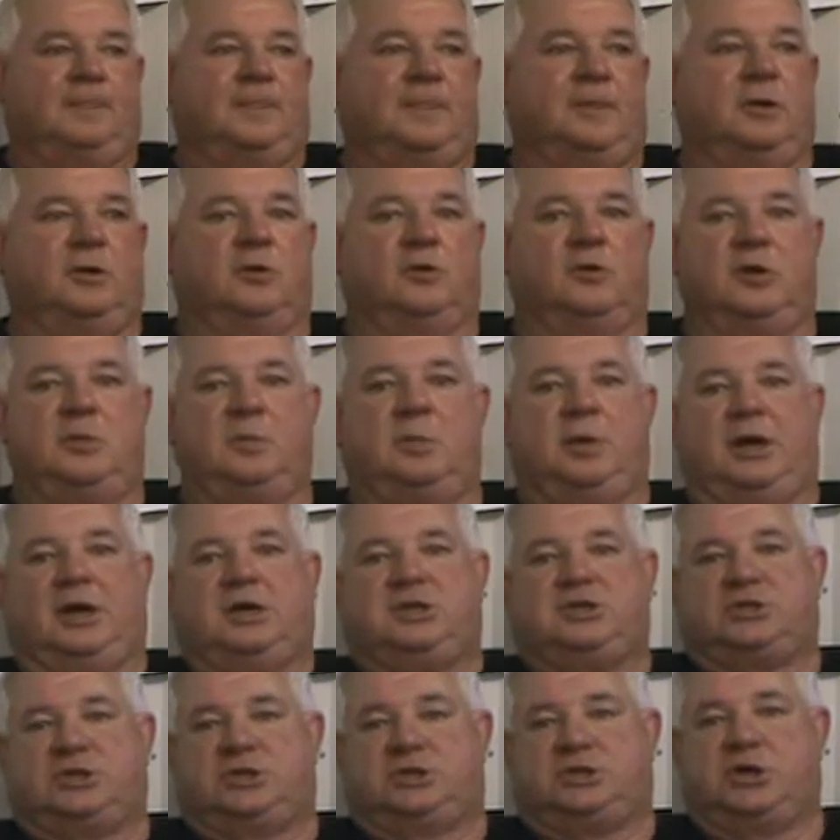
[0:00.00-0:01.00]
They'll
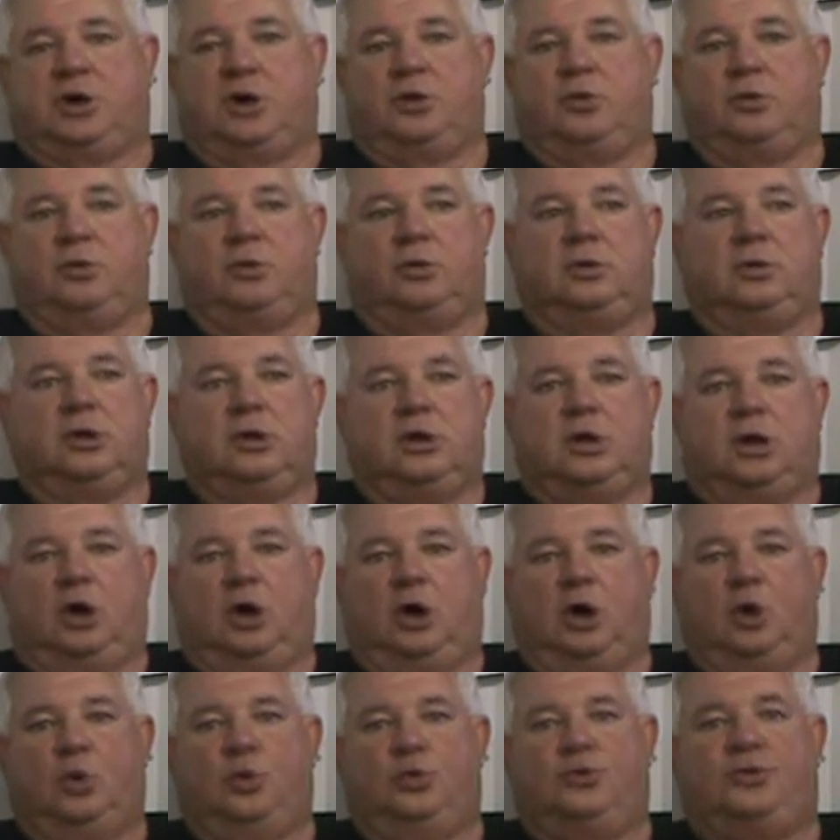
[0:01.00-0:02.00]
replace the
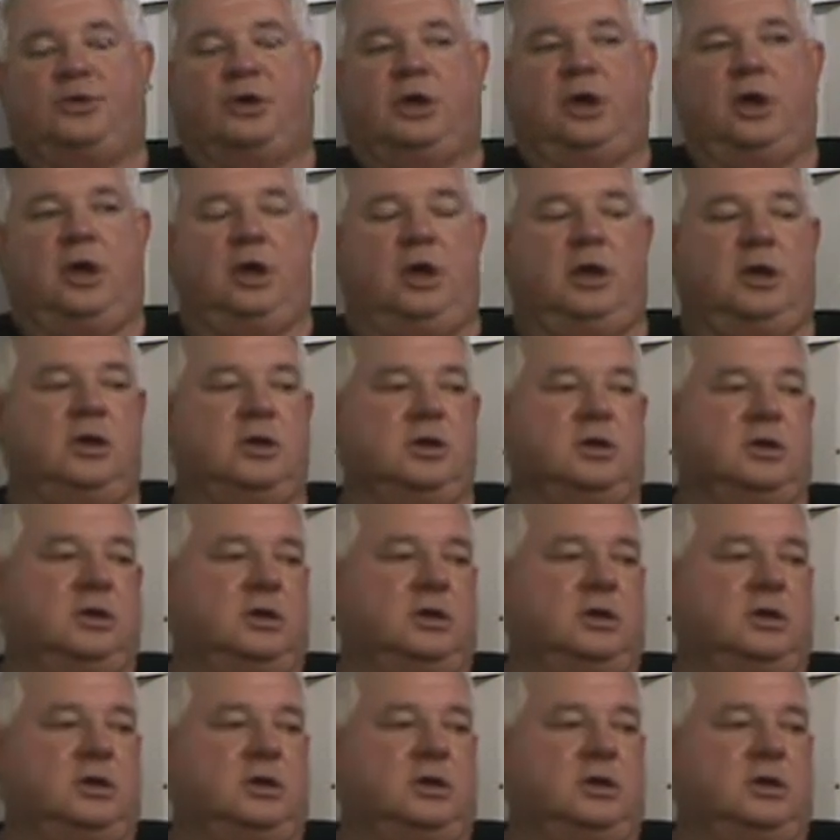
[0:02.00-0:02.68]
whole thing,